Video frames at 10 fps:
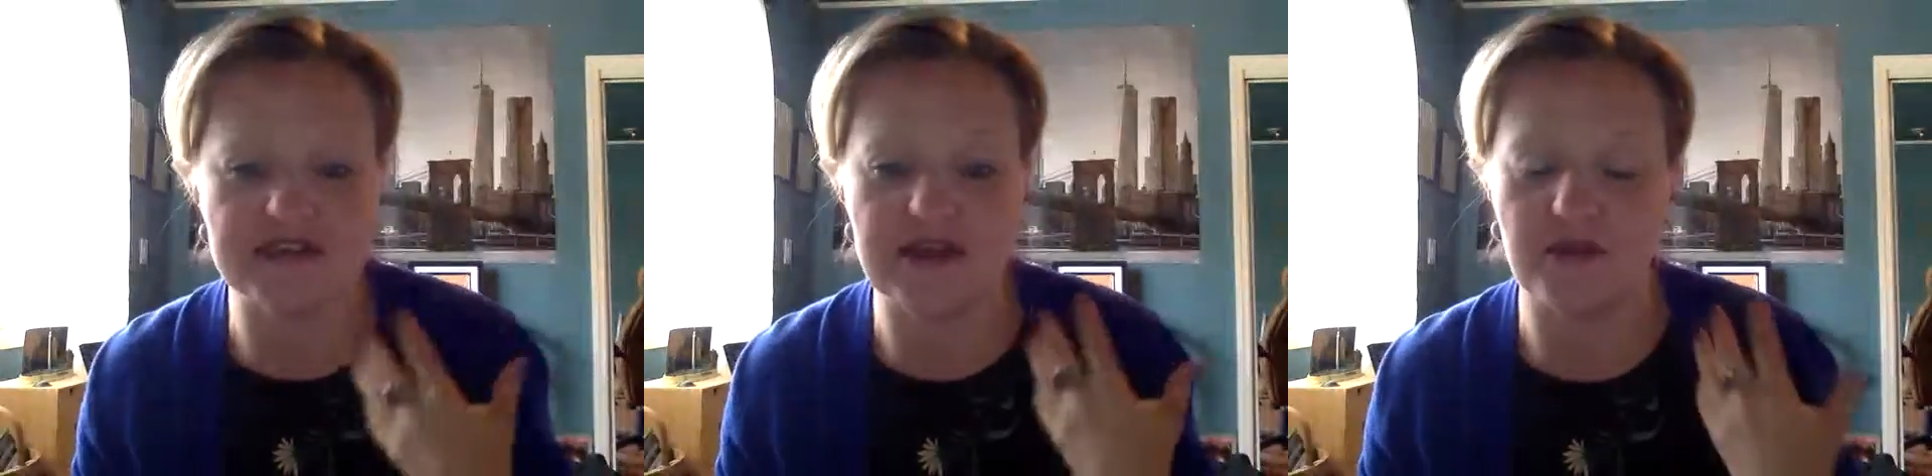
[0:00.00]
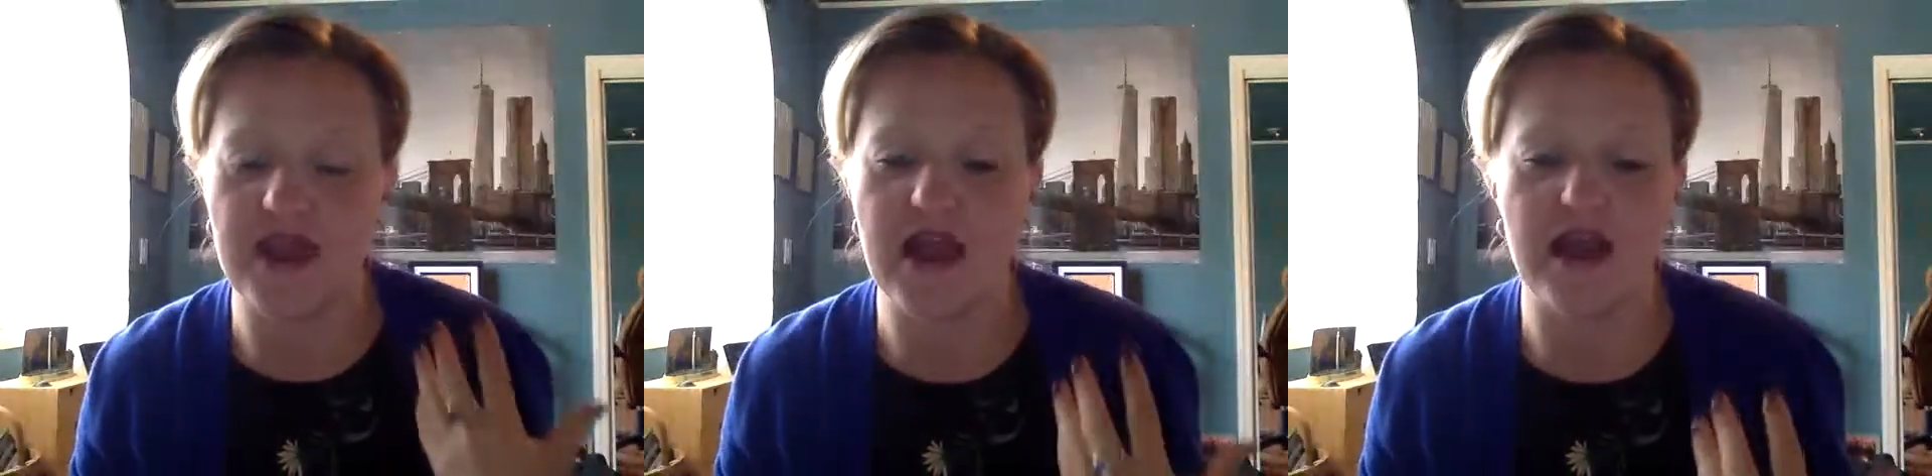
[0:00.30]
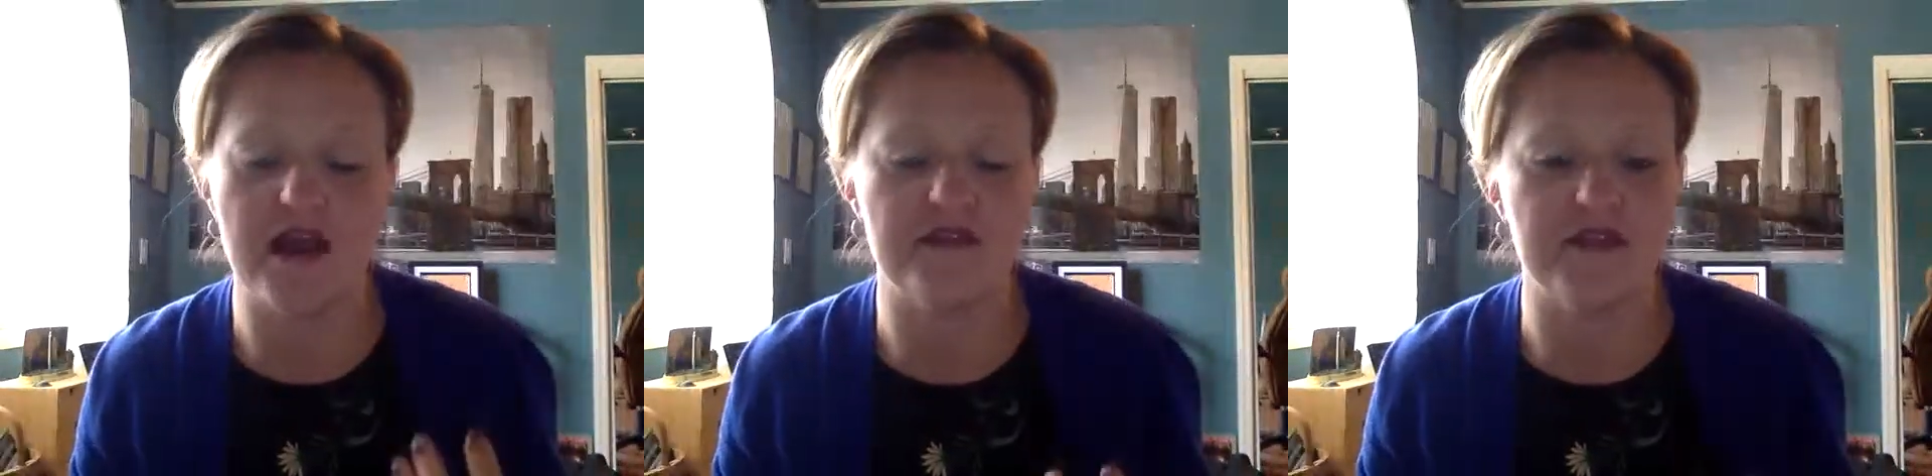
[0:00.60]
that we
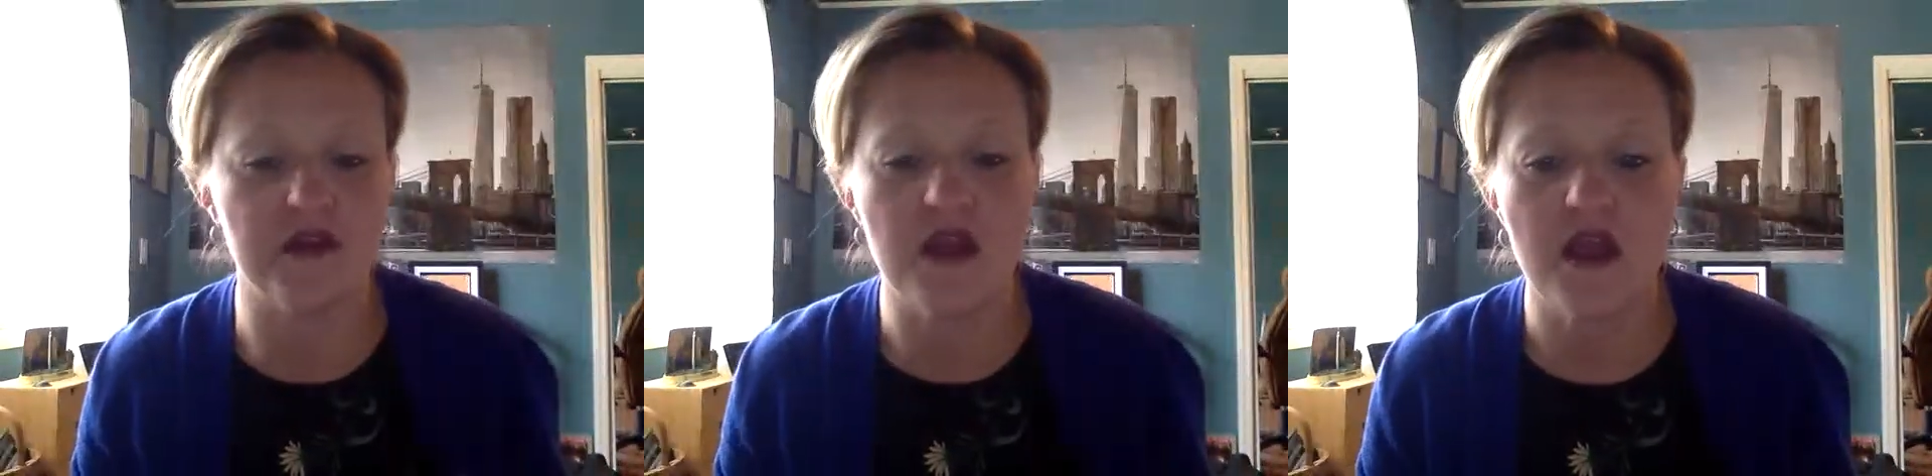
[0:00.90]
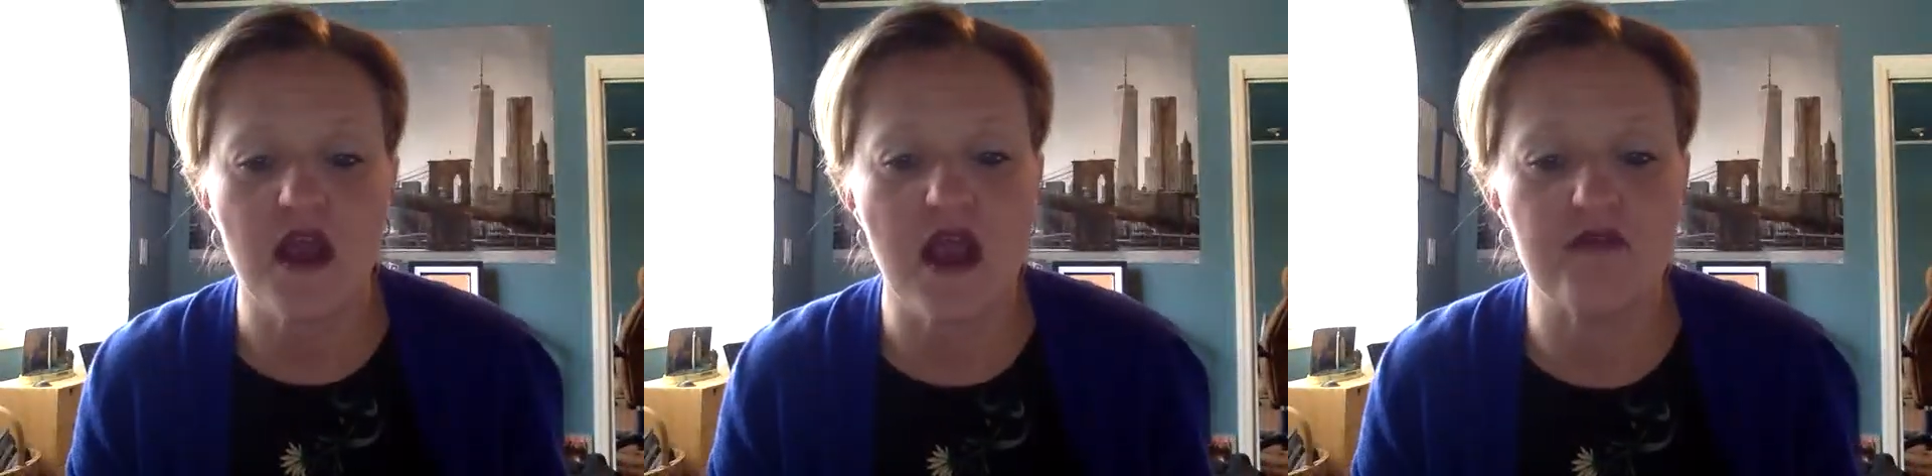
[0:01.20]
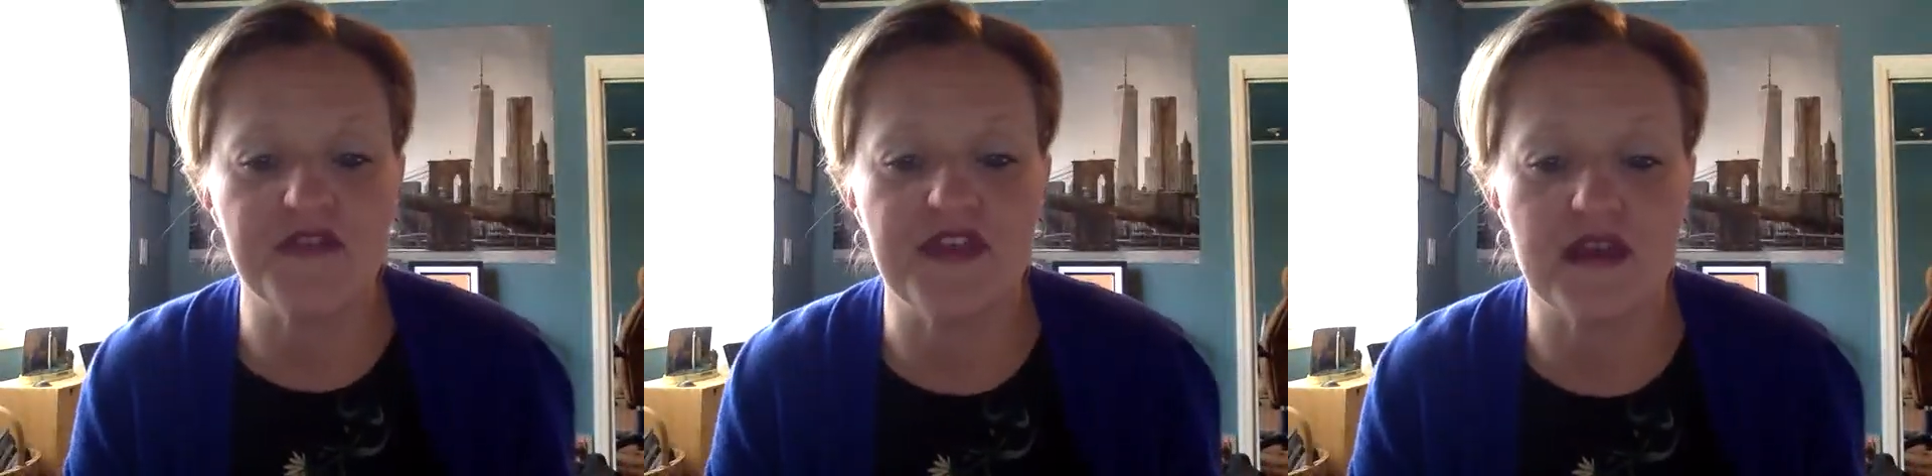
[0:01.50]
have and
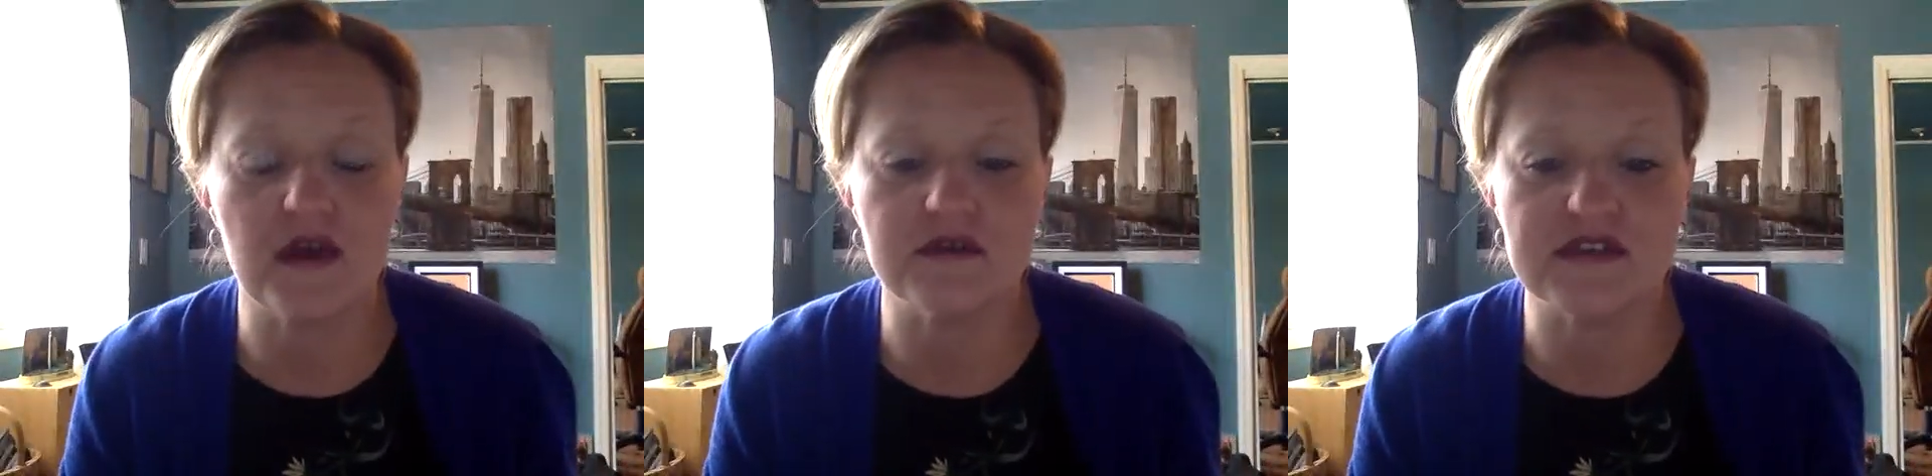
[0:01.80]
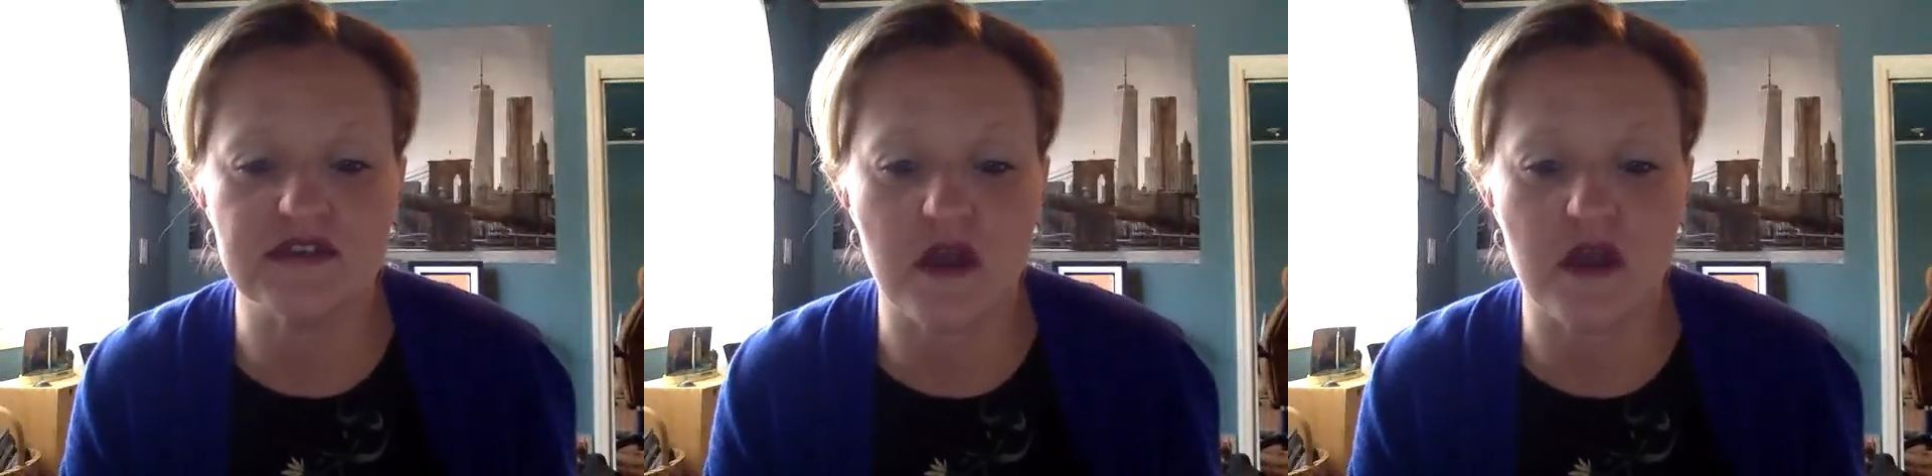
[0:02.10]
everything else.